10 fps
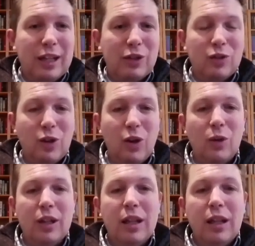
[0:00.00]
And
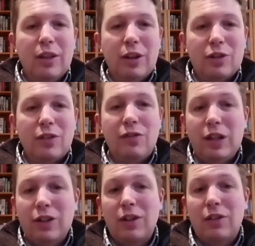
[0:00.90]
so there's a
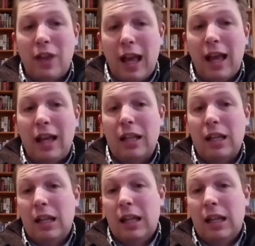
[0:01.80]
fear of that.